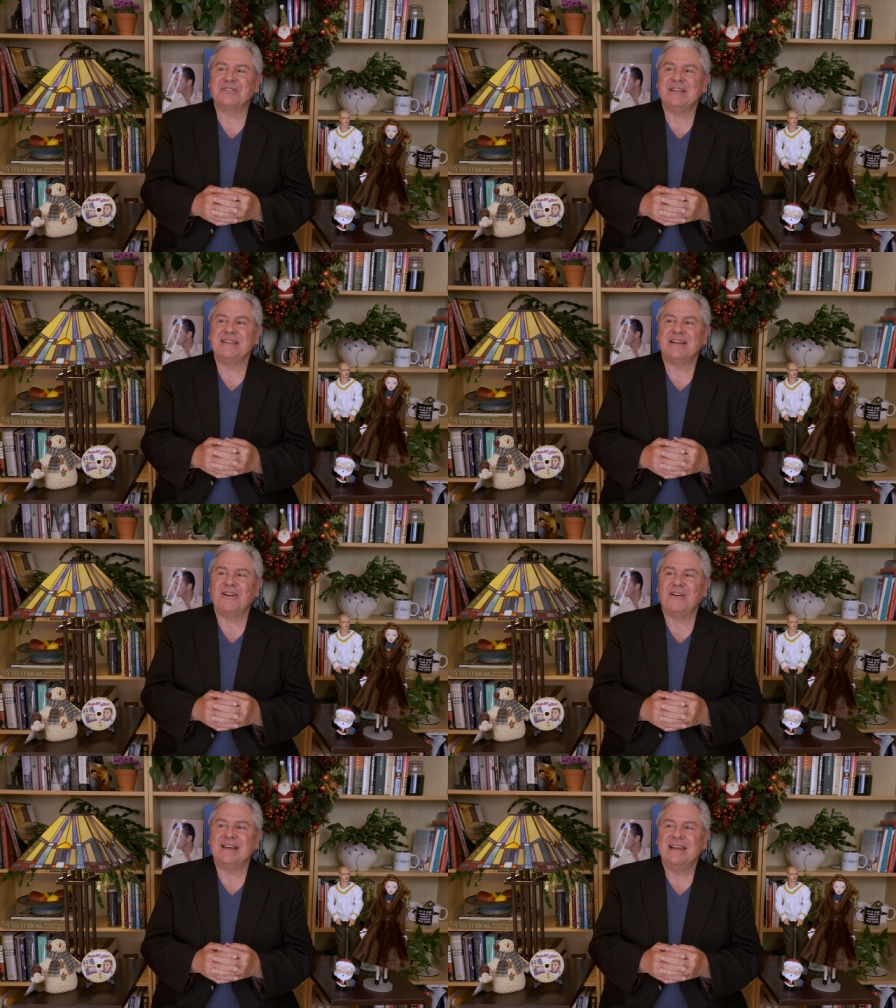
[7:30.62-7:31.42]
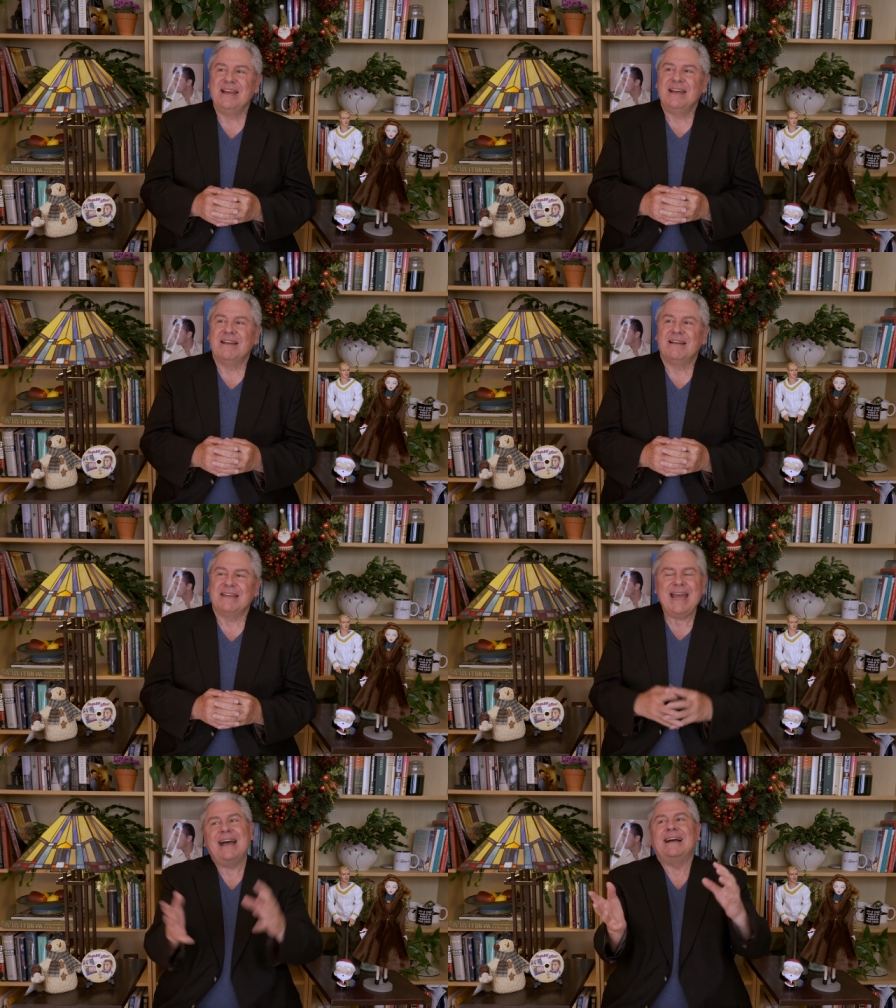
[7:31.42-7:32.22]
sitting there going,
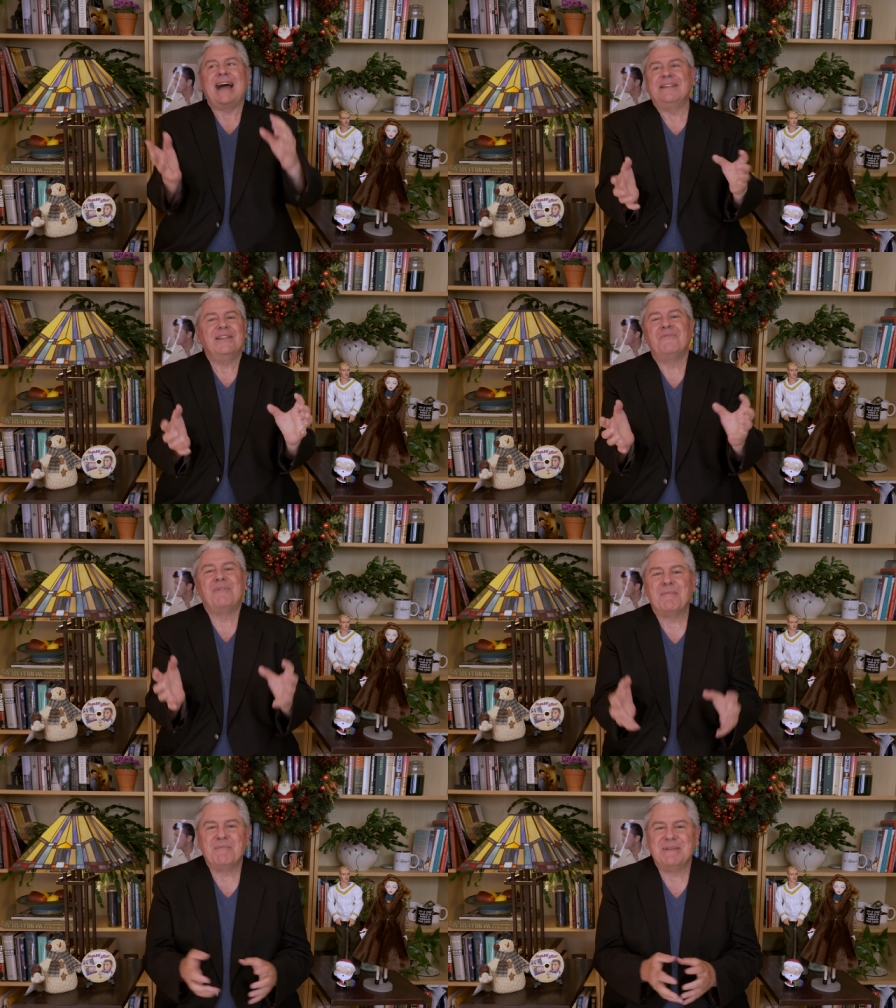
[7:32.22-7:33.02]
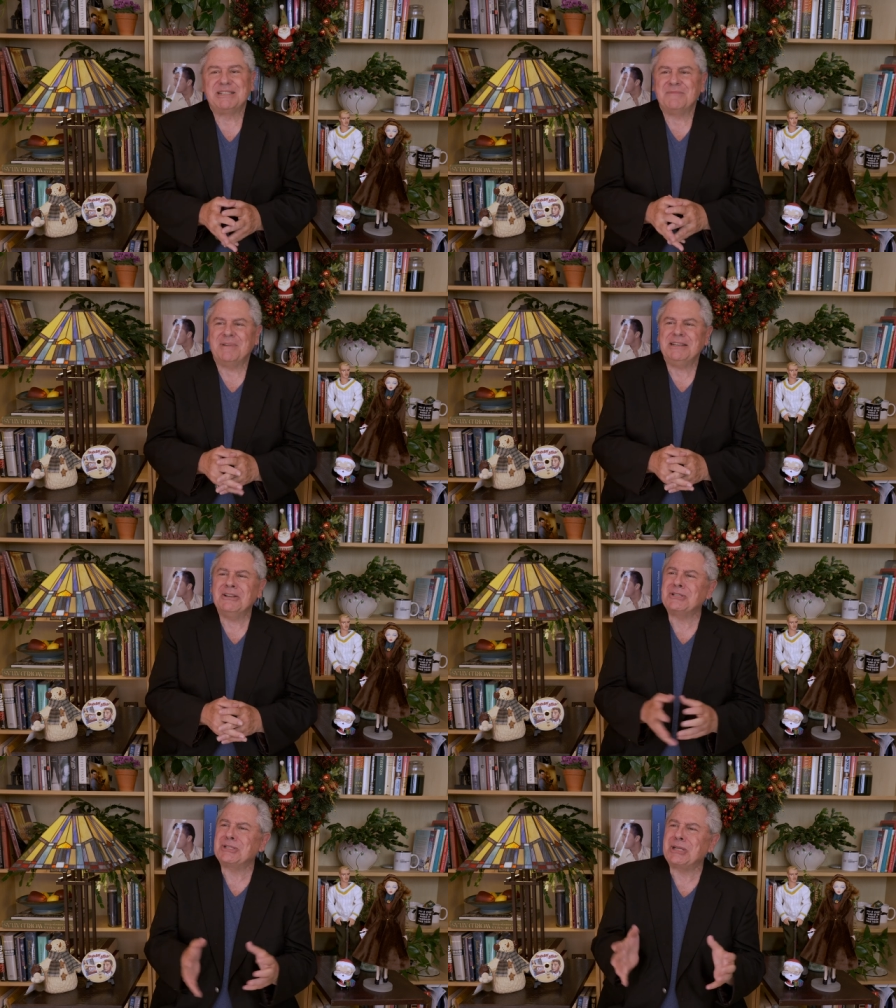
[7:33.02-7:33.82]
yeah, I love Robert Mitchum, but
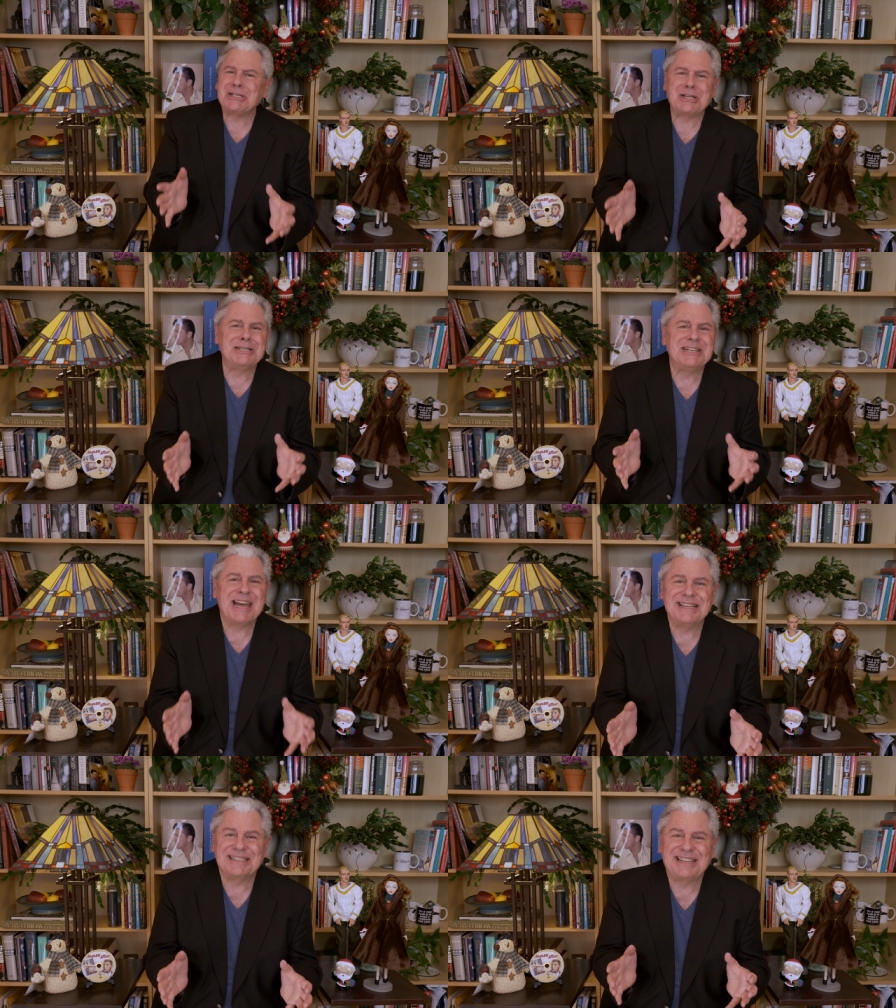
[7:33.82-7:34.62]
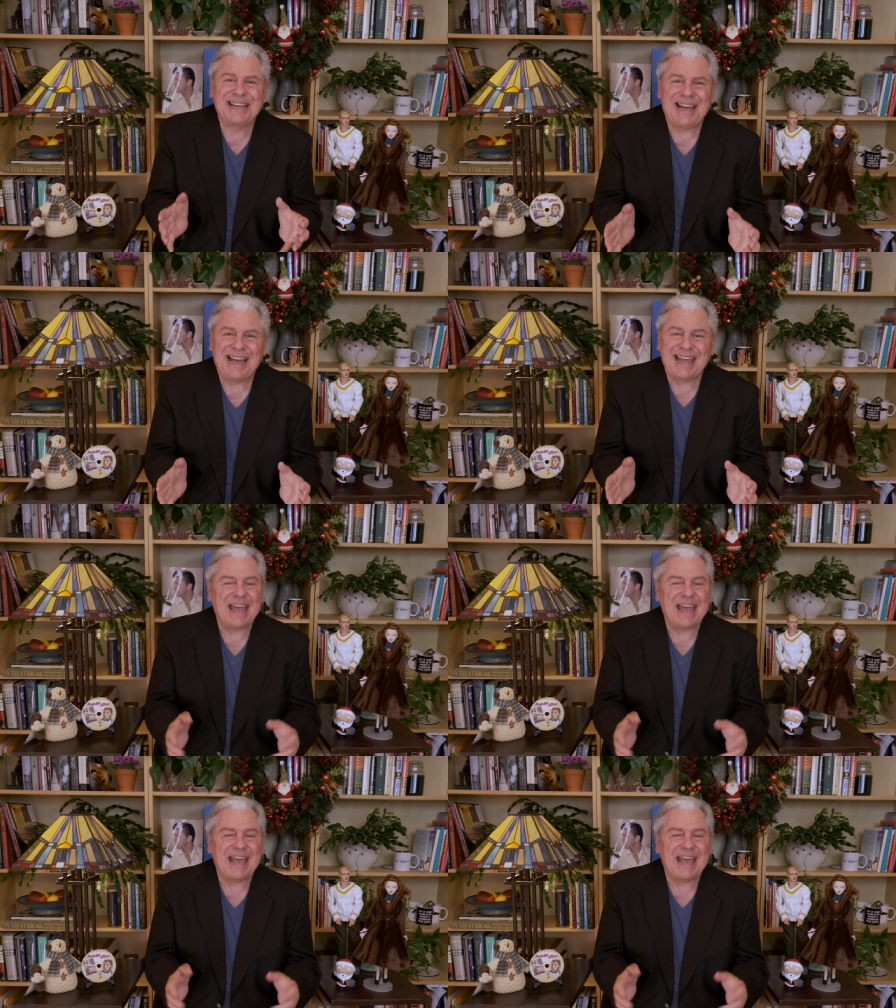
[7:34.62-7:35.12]
you're such a nice guy.